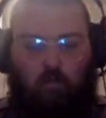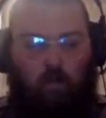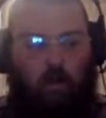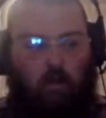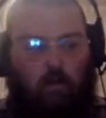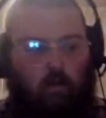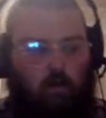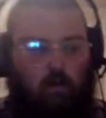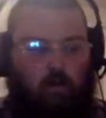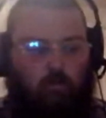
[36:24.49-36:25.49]
But
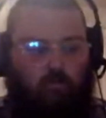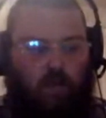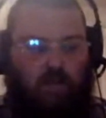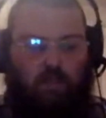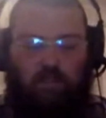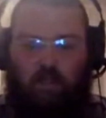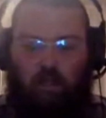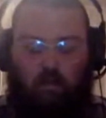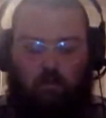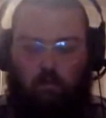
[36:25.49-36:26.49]
I just
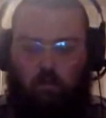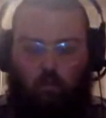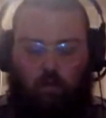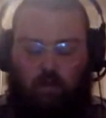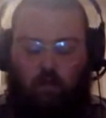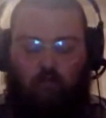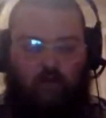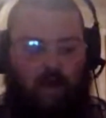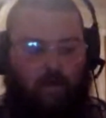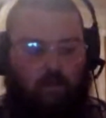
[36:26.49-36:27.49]
think without
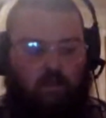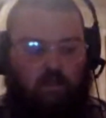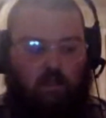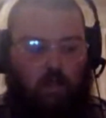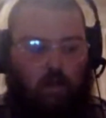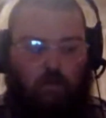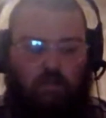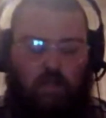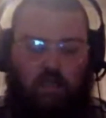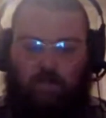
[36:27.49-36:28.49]
fans, I
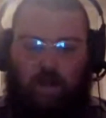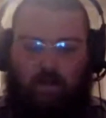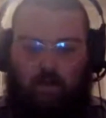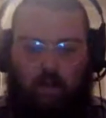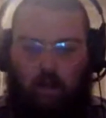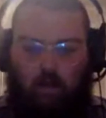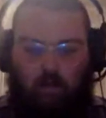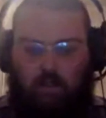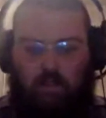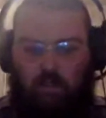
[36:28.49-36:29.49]
wasn't expecting anything
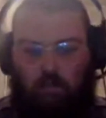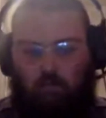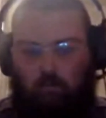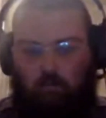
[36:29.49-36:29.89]
this season.